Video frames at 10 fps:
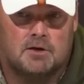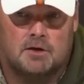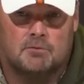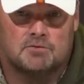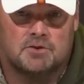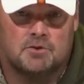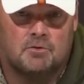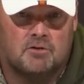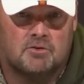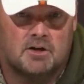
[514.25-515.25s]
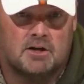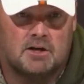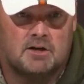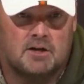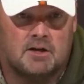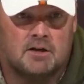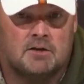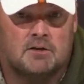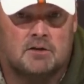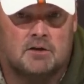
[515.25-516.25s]
He wants to do everything he
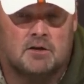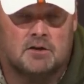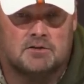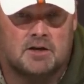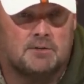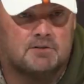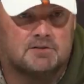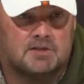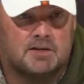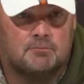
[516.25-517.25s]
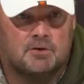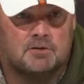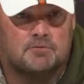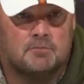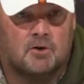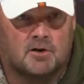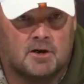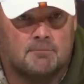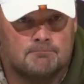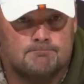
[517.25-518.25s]
can to help this team win the football
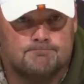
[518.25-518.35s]
game.